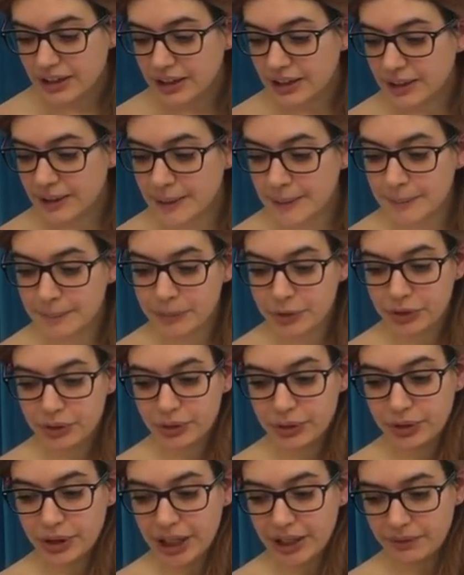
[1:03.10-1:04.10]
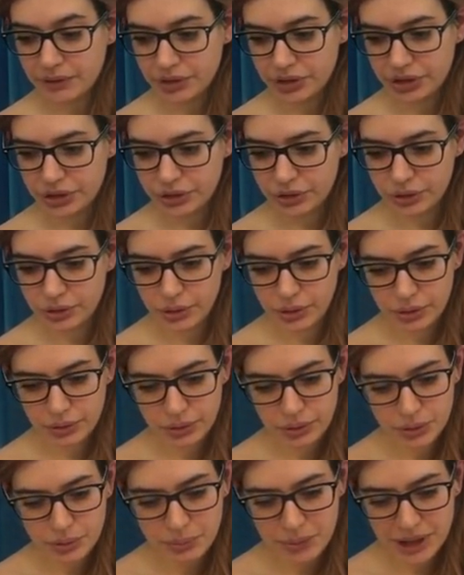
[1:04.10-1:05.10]
Um, so I wanted to go
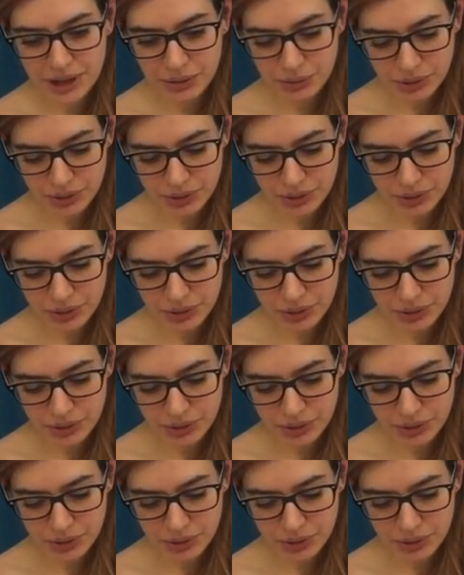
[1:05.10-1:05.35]
through the main